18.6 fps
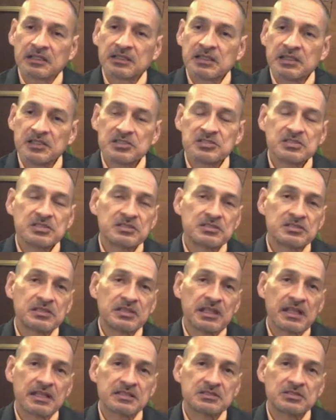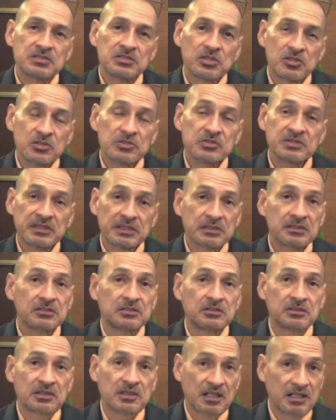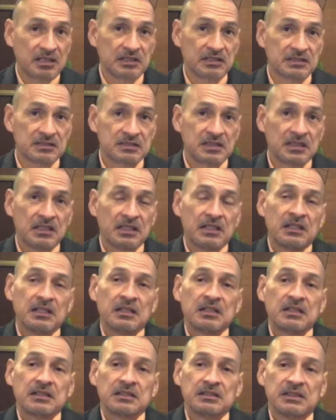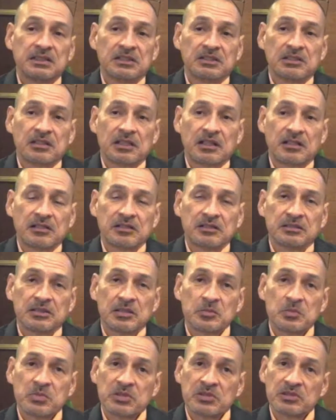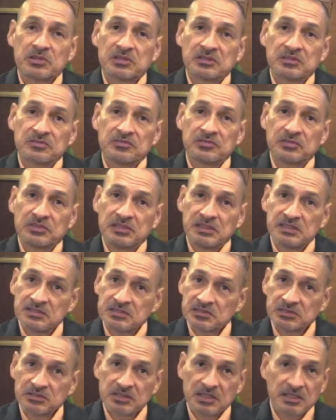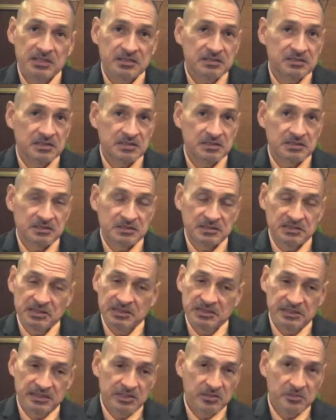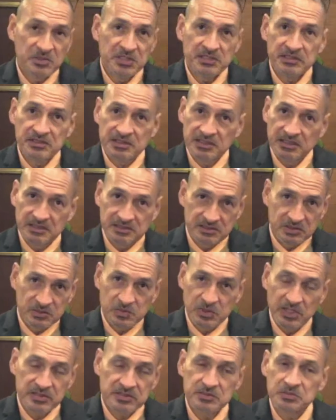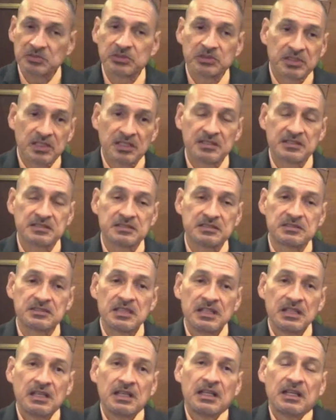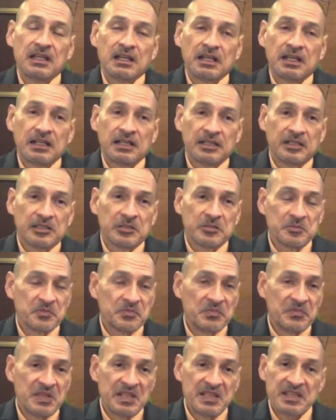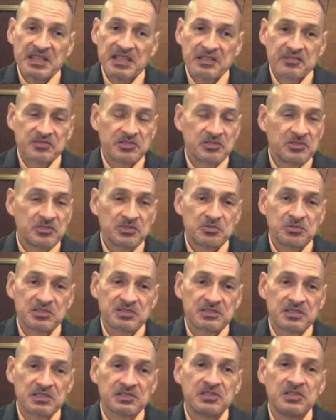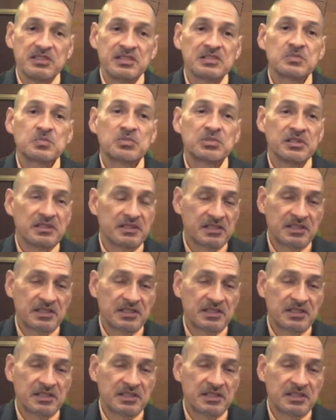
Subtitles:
conditions that has no single cause. There are a number of distal causes, intermediate causes, proximal causes. They have to do with such disparate